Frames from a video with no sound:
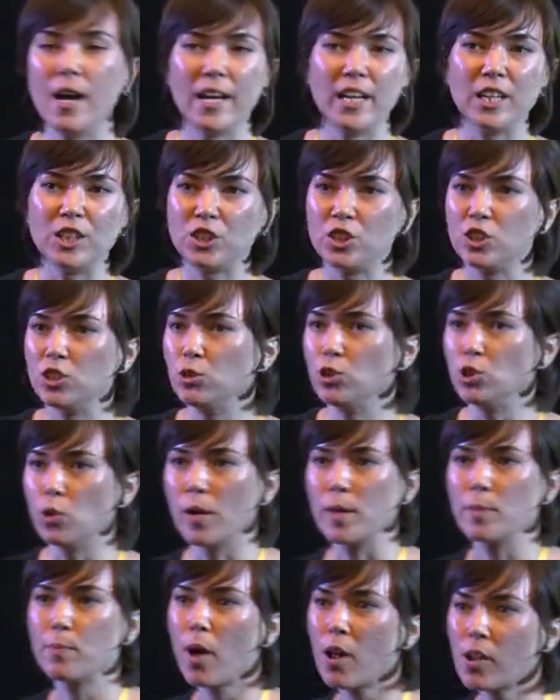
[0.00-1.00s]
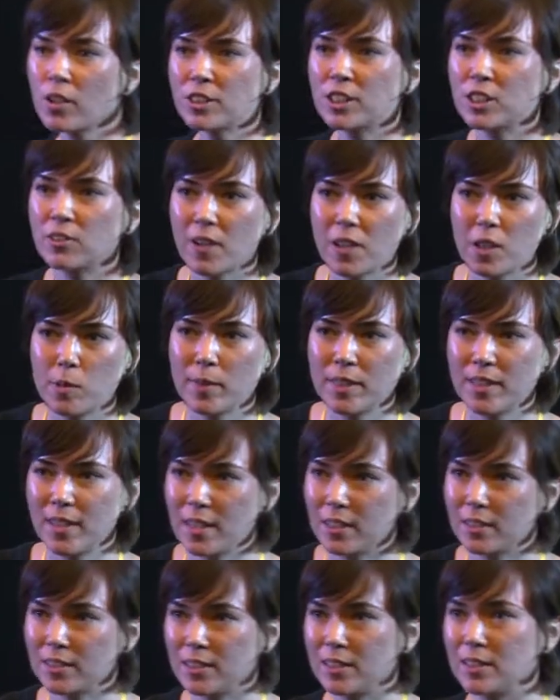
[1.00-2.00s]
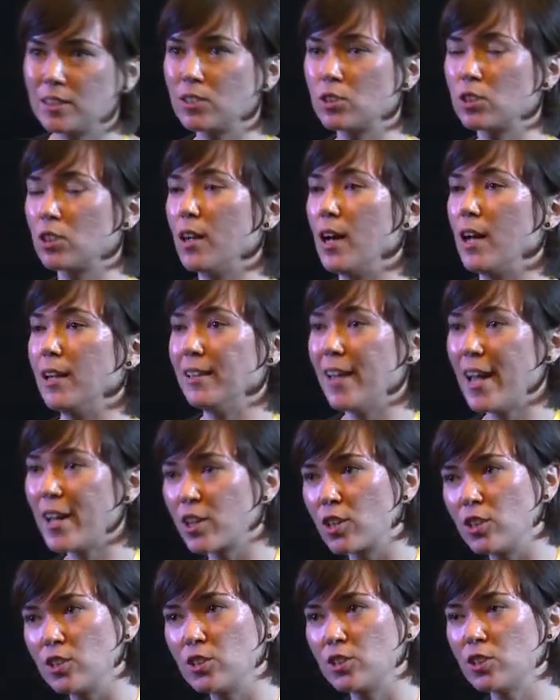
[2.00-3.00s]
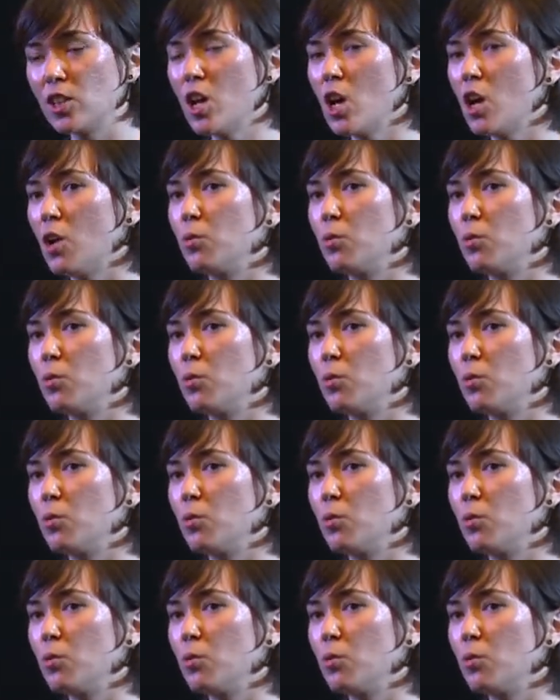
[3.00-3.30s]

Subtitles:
issue joint policy recommendations, letters.